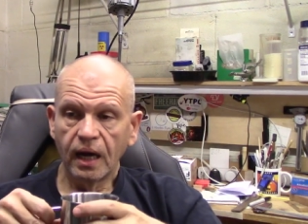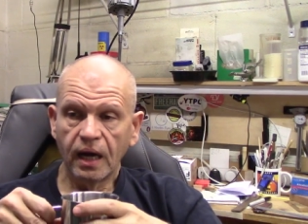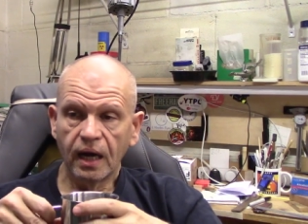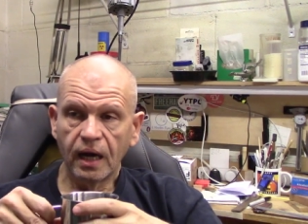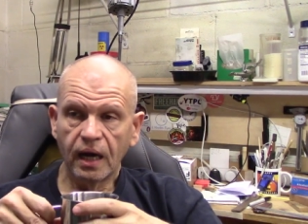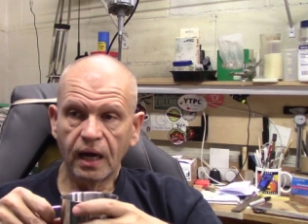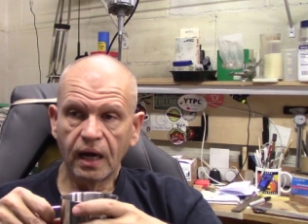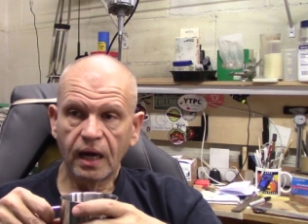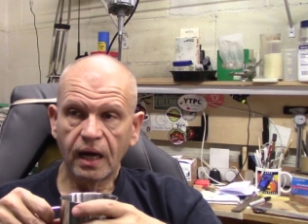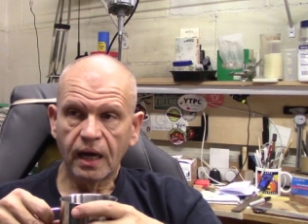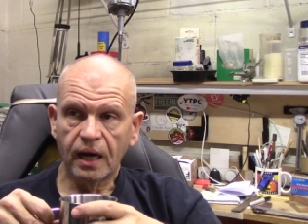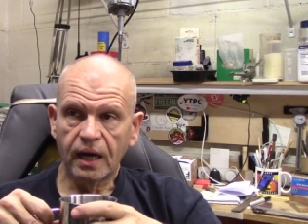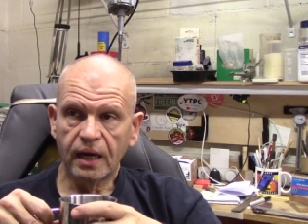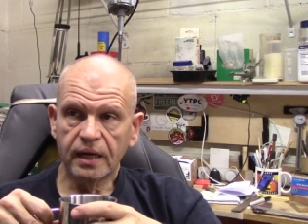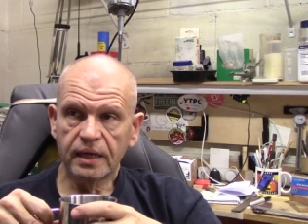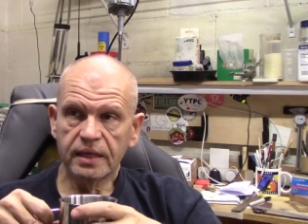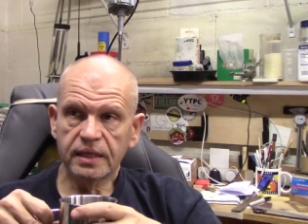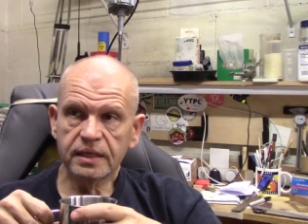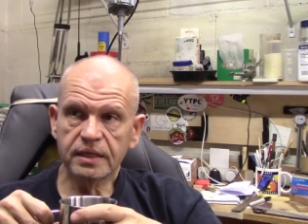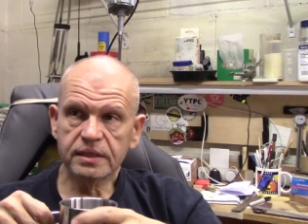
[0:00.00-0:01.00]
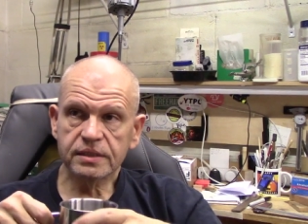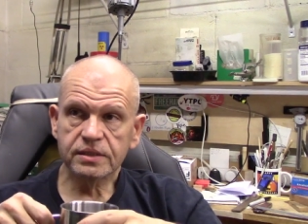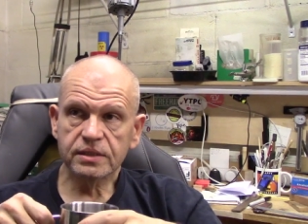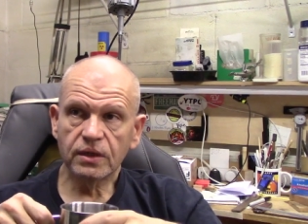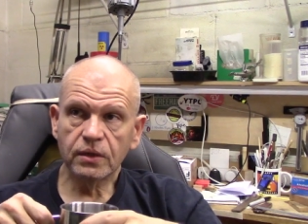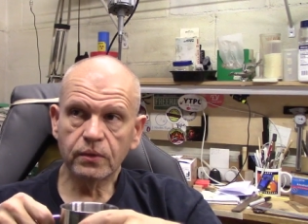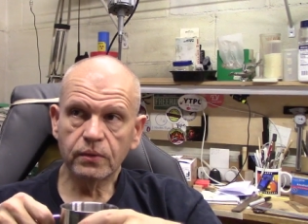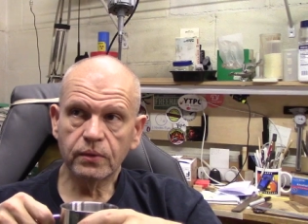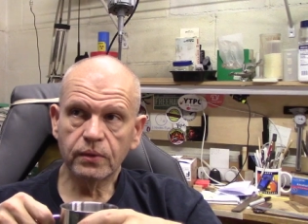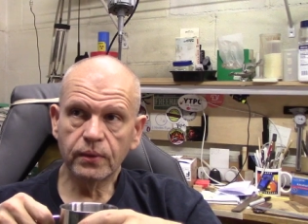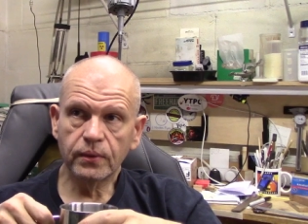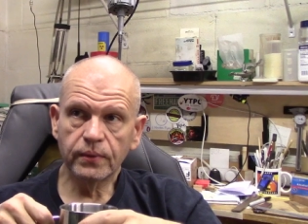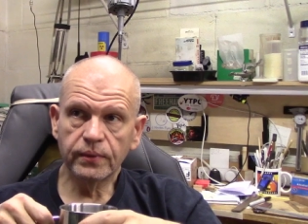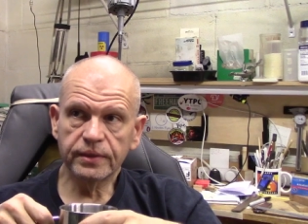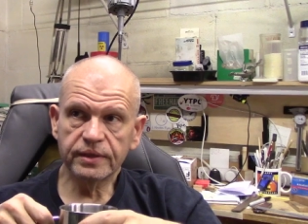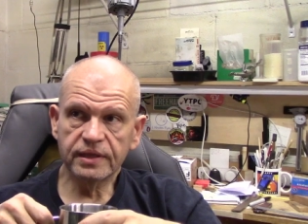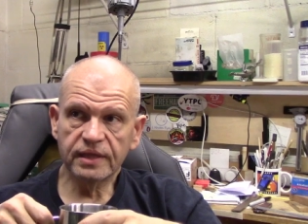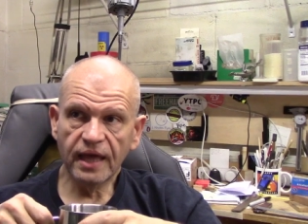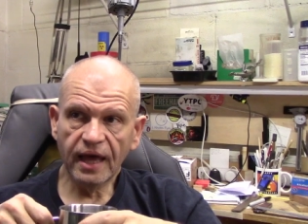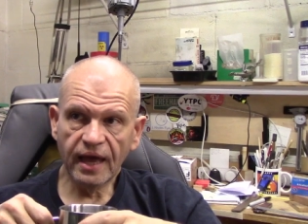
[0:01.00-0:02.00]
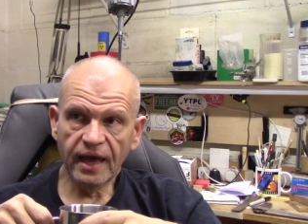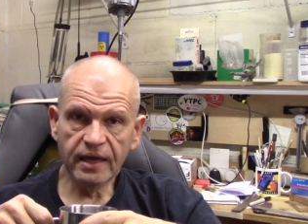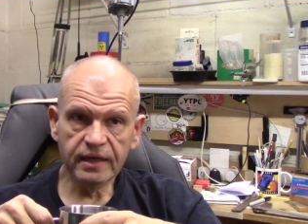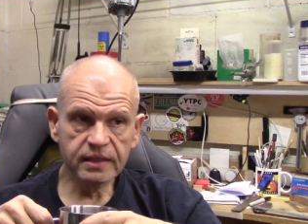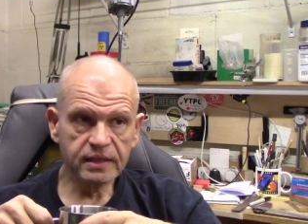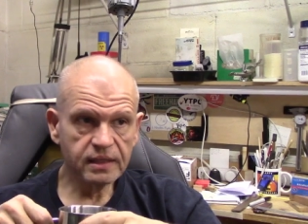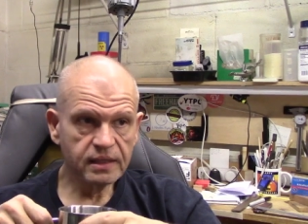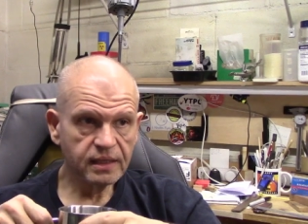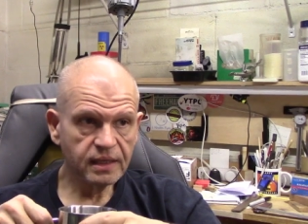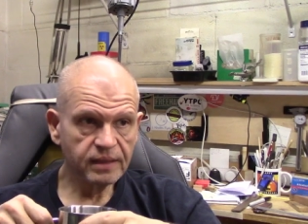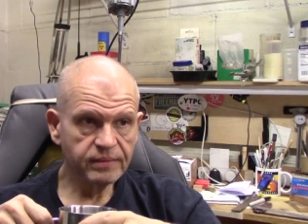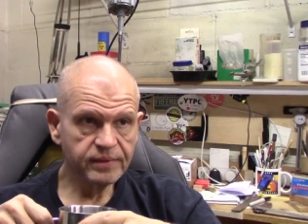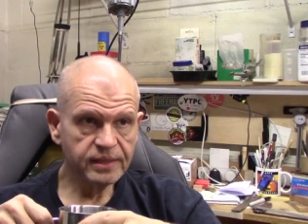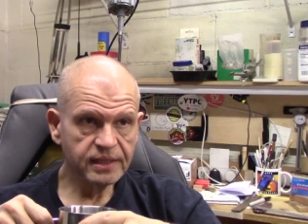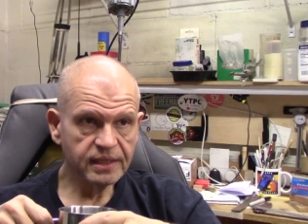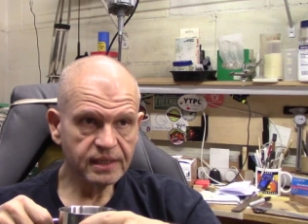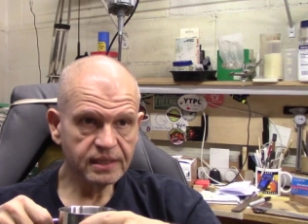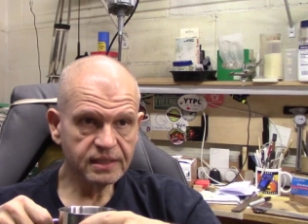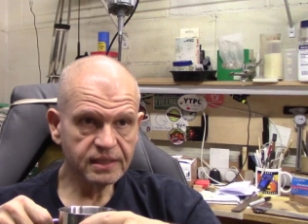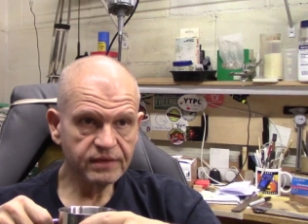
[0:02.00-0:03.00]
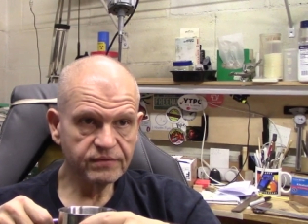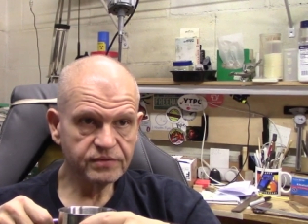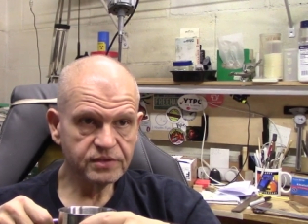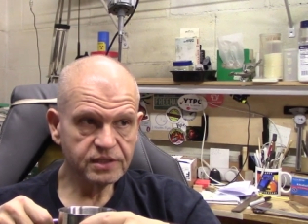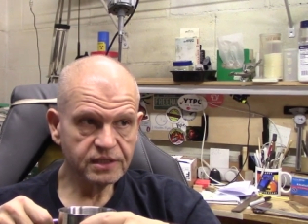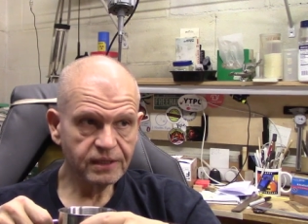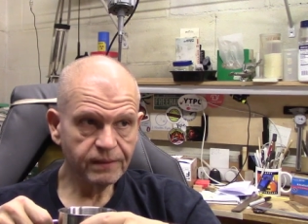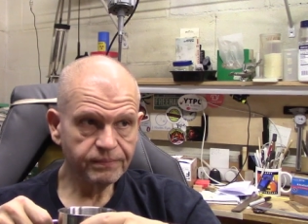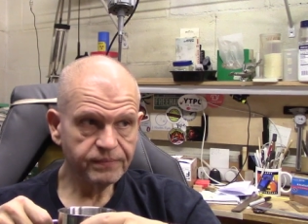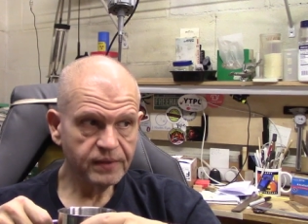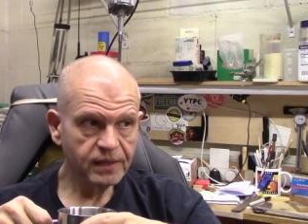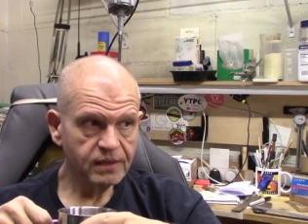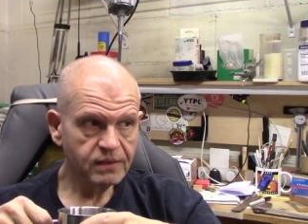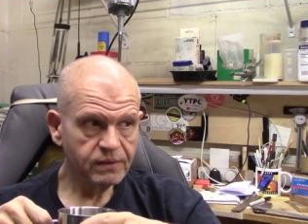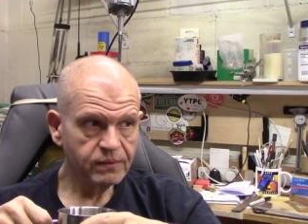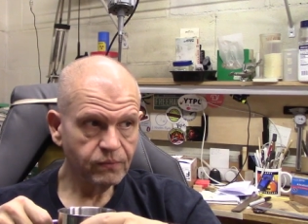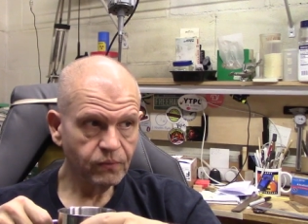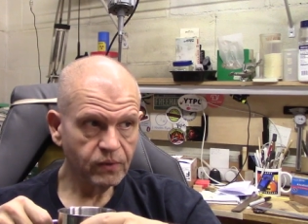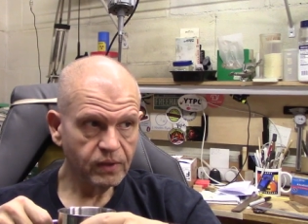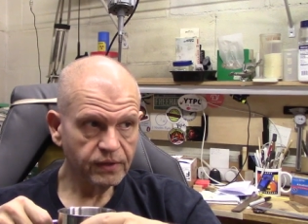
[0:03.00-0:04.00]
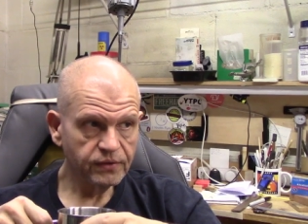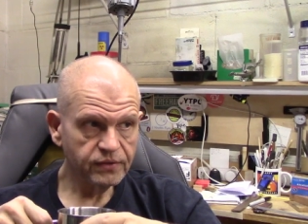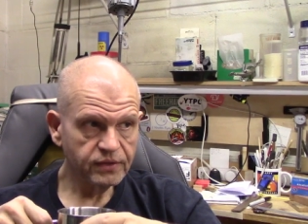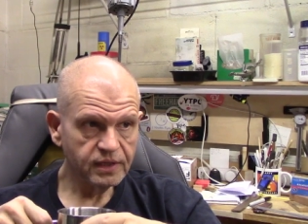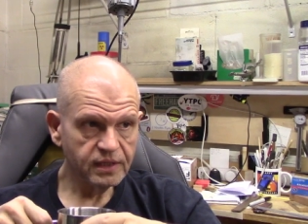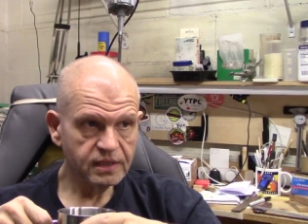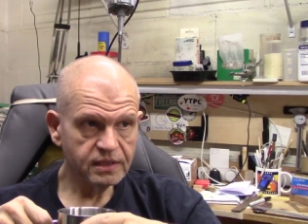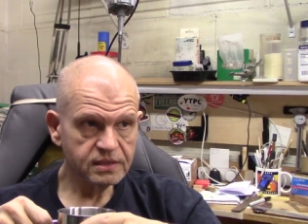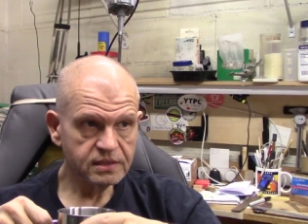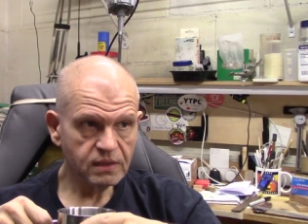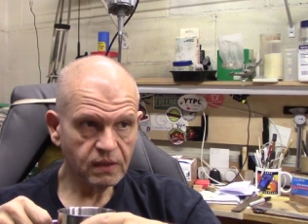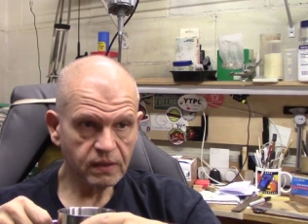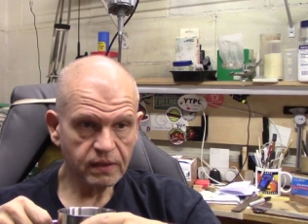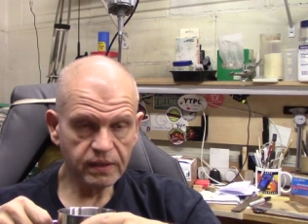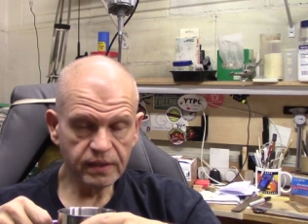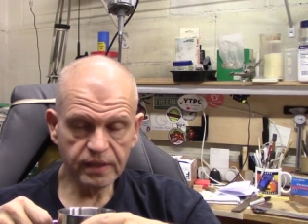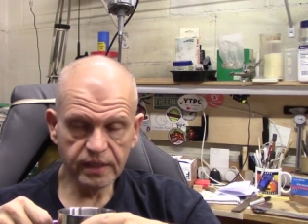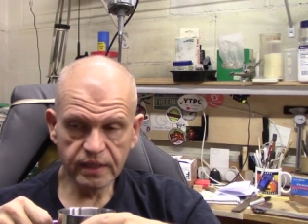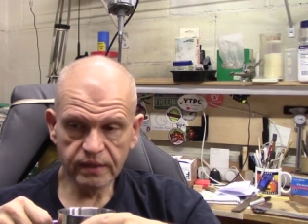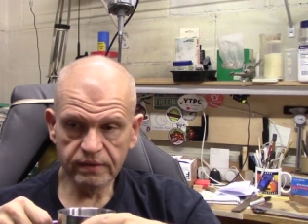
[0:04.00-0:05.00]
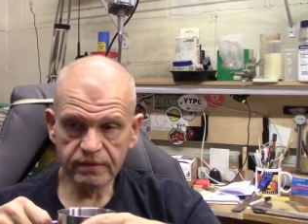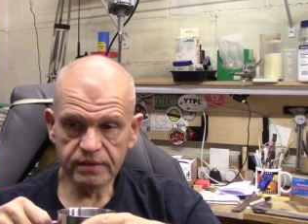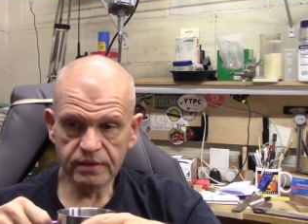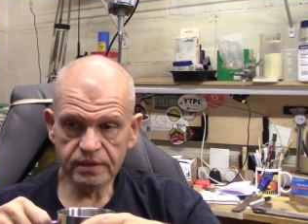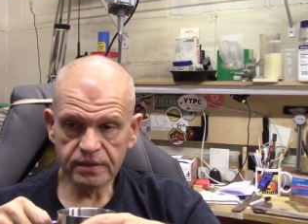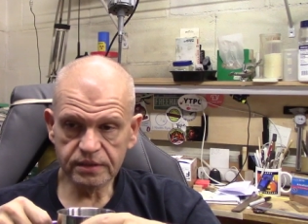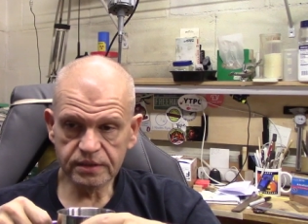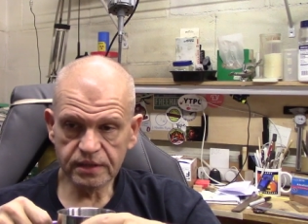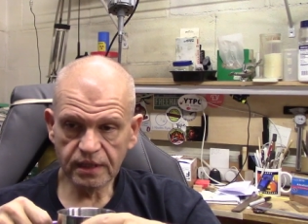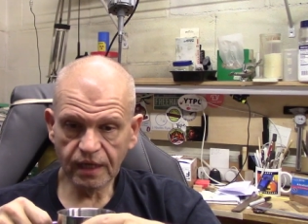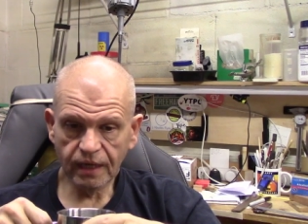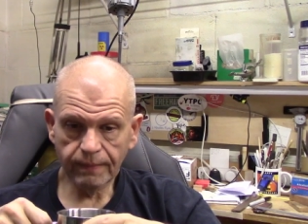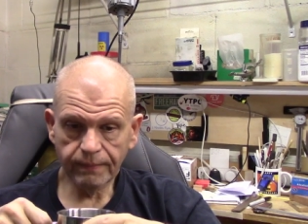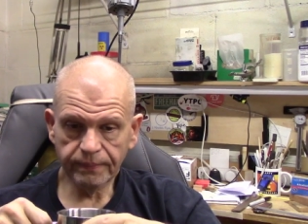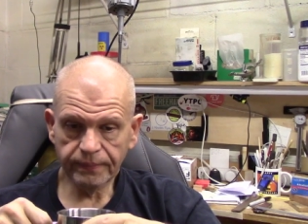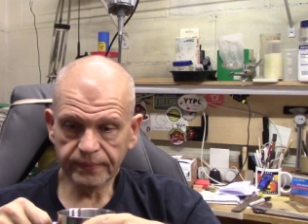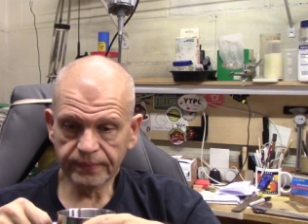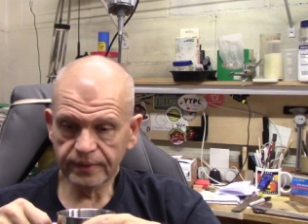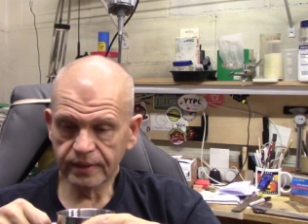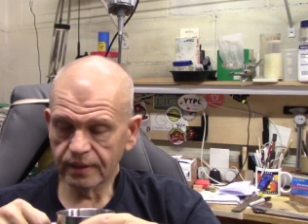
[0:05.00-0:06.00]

Oh, so with that, I mean that gives you an update on where things are here in the shop.